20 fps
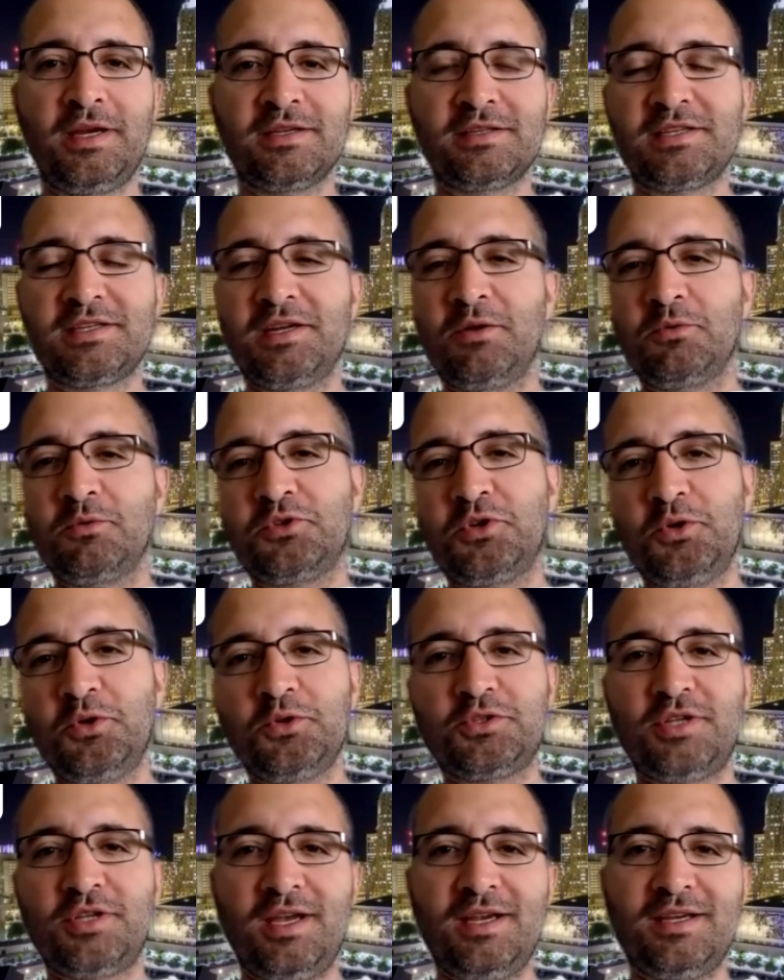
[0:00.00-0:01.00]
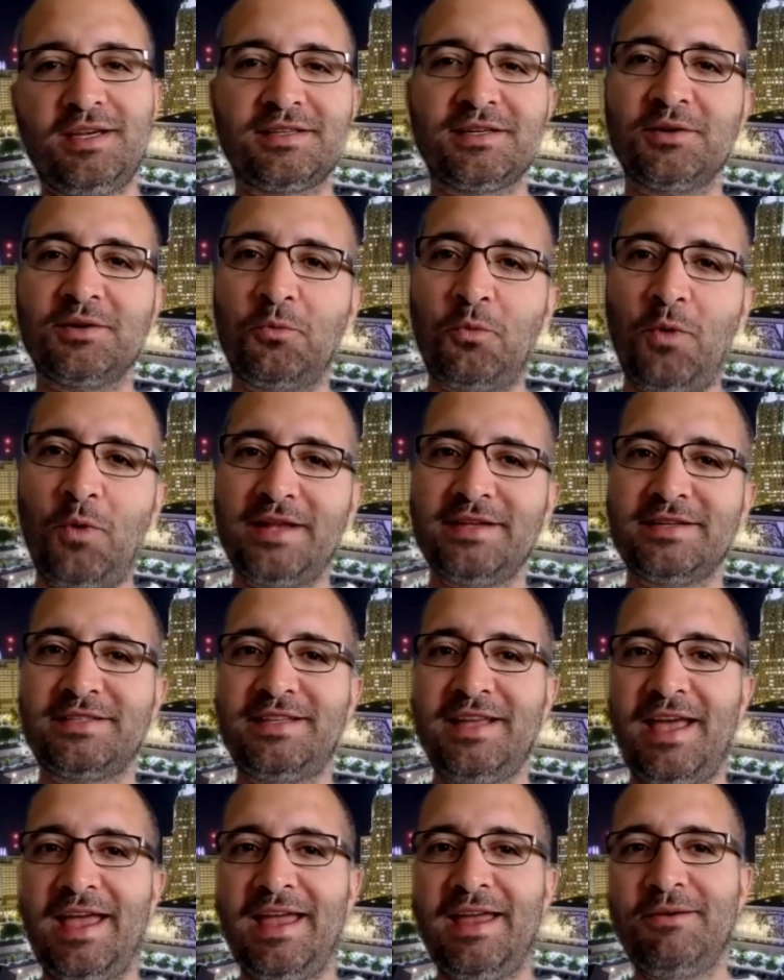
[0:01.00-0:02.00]
Is it a Tuesday? Is it a
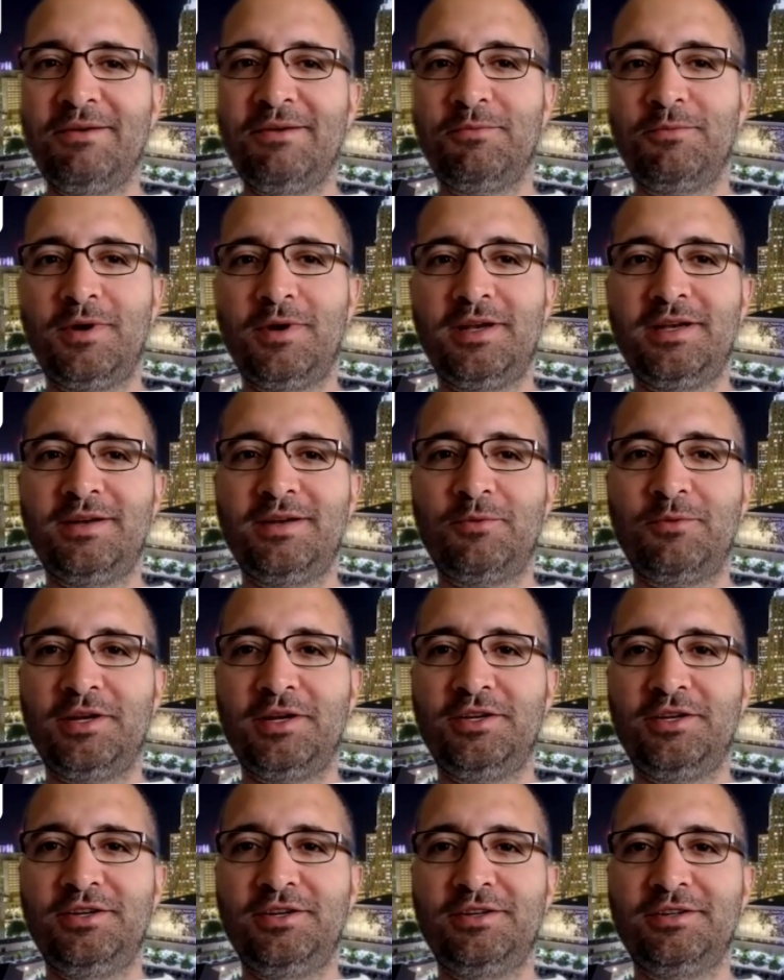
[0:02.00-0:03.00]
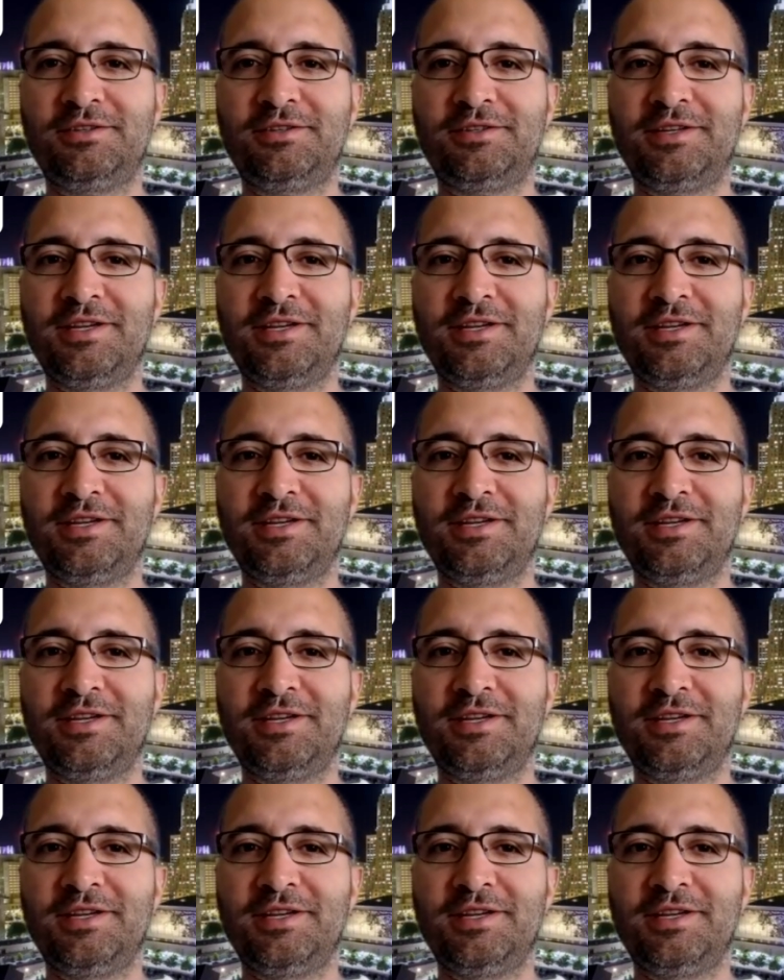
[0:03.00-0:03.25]
Wednesday? When are you?